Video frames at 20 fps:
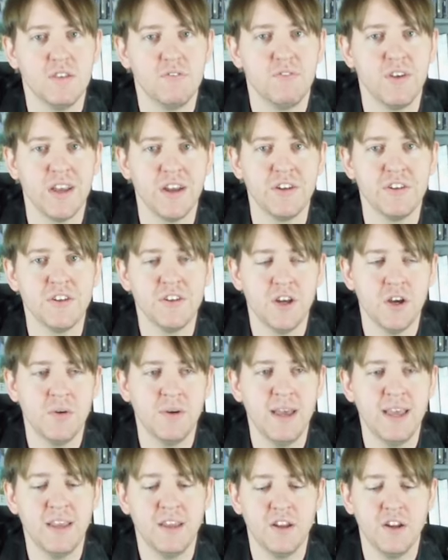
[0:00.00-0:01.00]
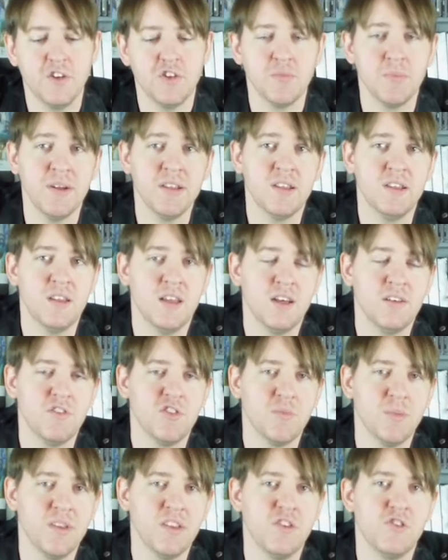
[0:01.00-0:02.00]
Figured, hey, spread the love,
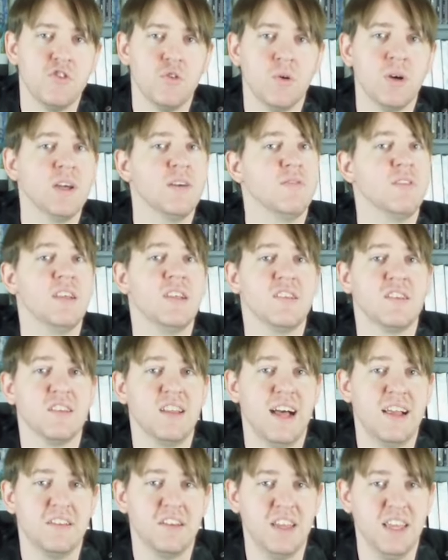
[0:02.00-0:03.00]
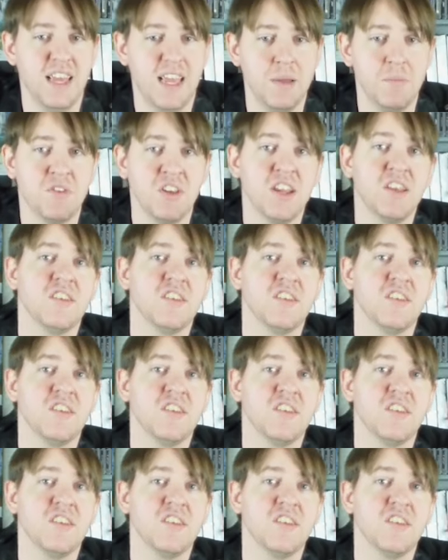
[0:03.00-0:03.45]
spread the joy of these classic games,